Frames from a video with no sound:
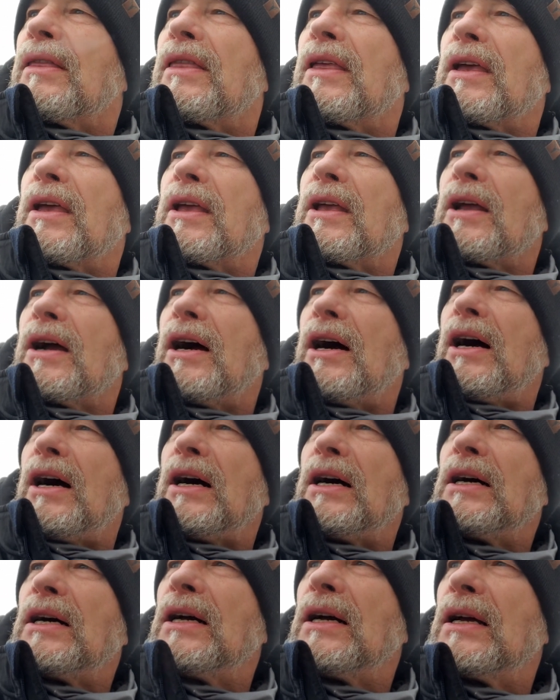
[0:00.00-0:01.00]
The
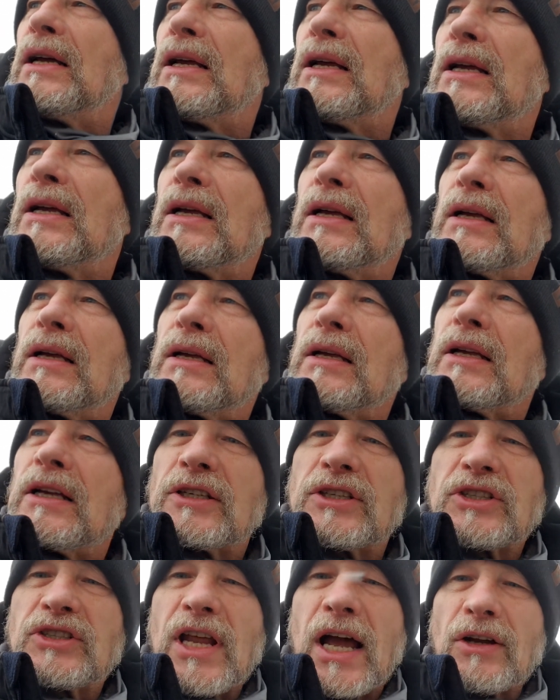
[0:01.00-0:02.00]
uh,
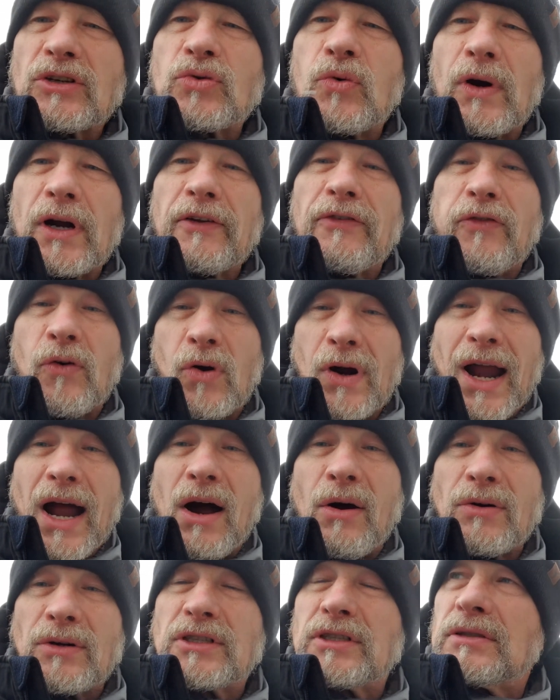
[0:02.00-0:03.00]
This is now 24
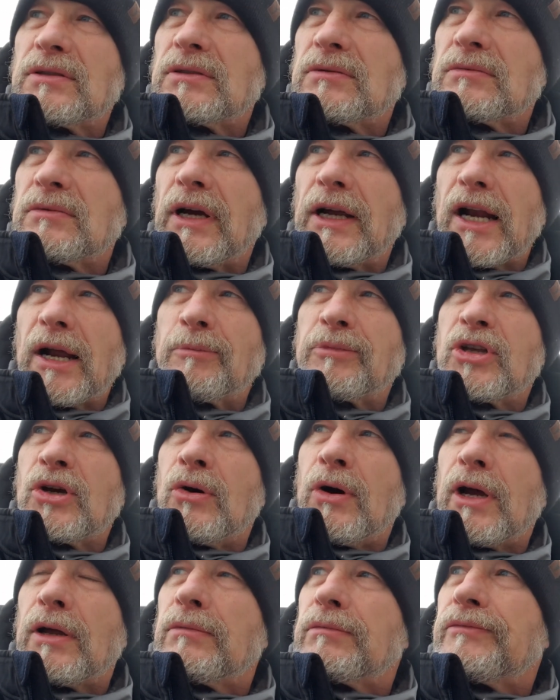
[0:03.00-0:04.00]
hours, right up
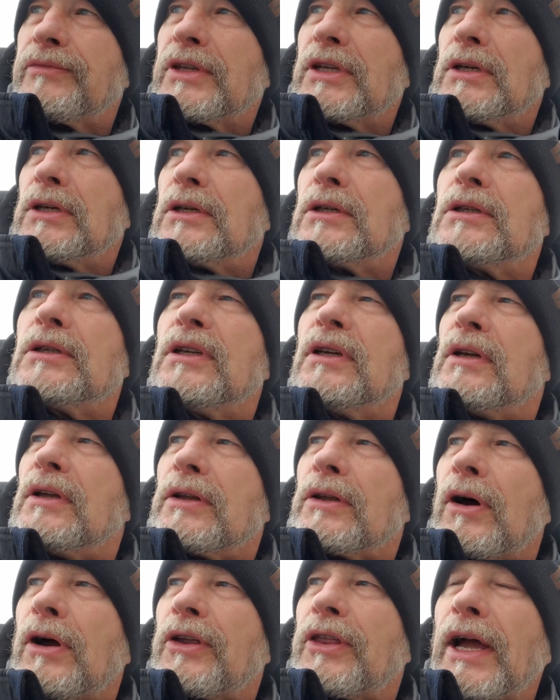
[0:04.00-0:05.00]
to it.
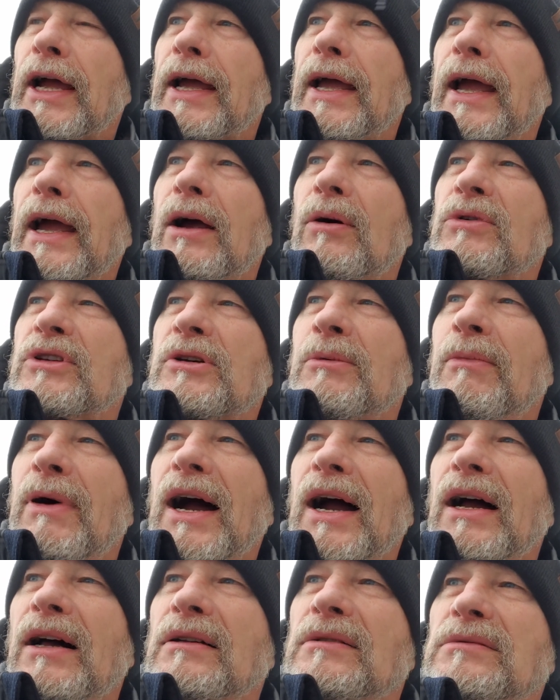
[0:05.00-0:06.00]
The only thing I had was a
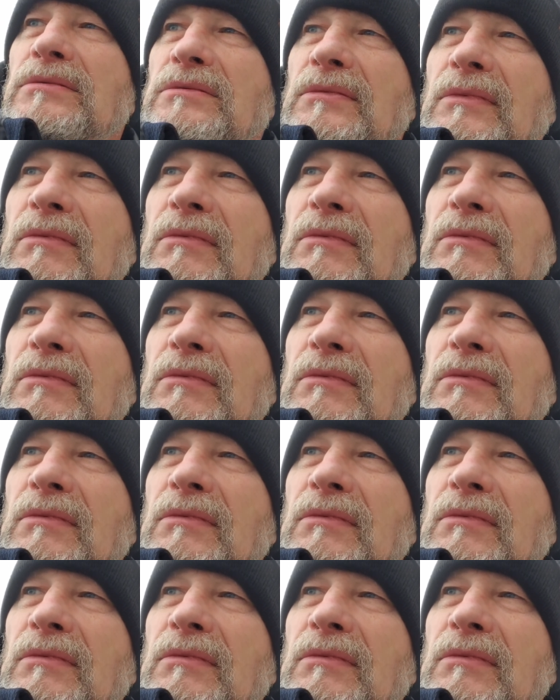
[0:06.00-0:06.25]
mild,